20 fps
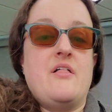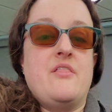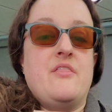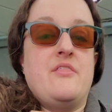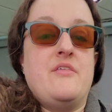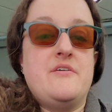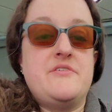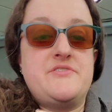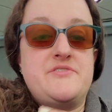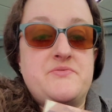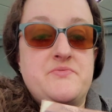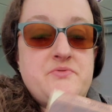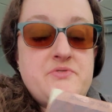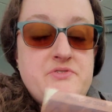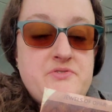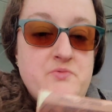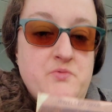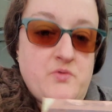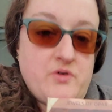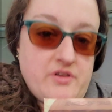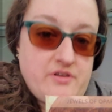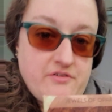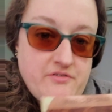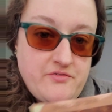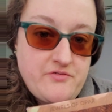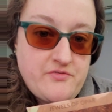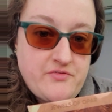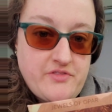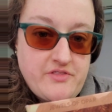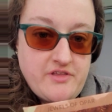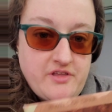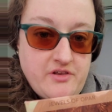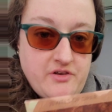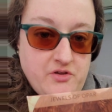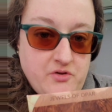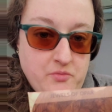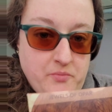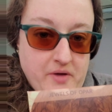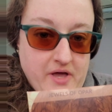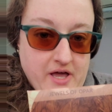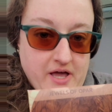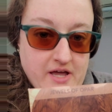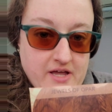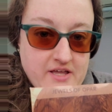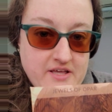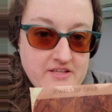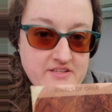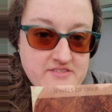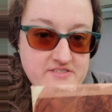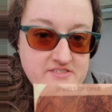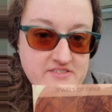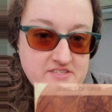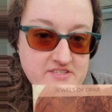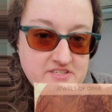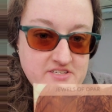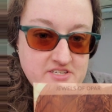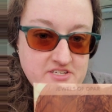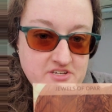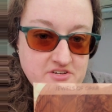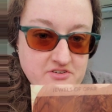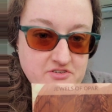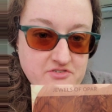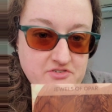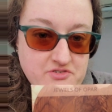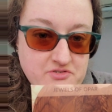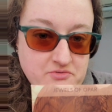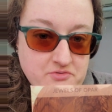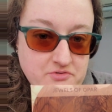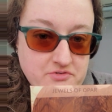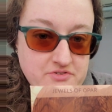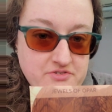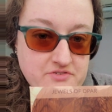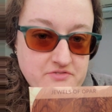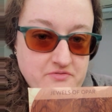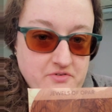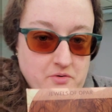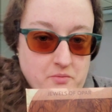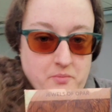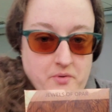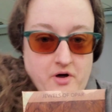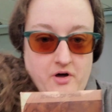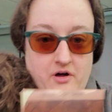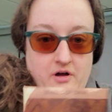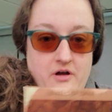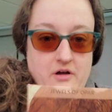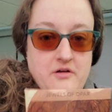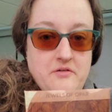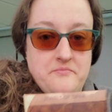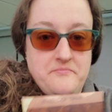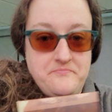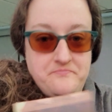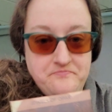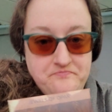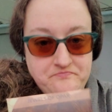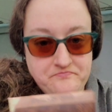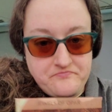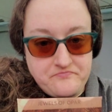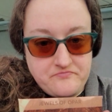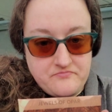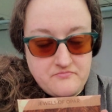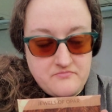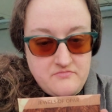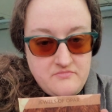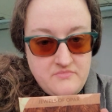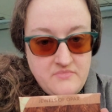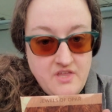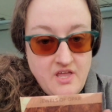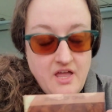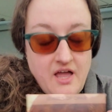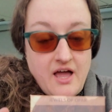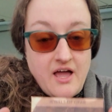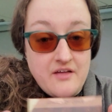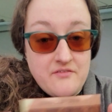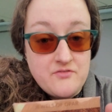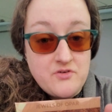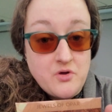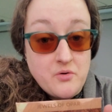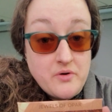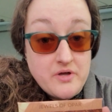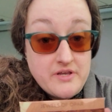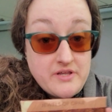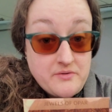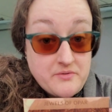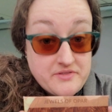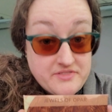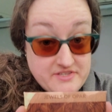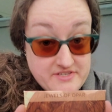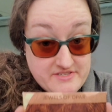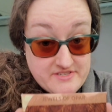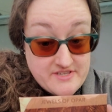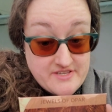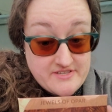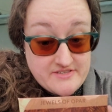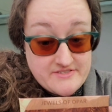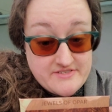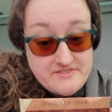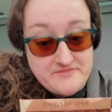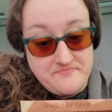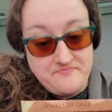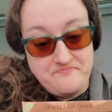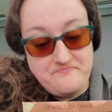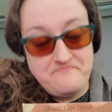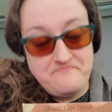This was one of the new packets this year, Jewels of Opar. I have no idea what this is.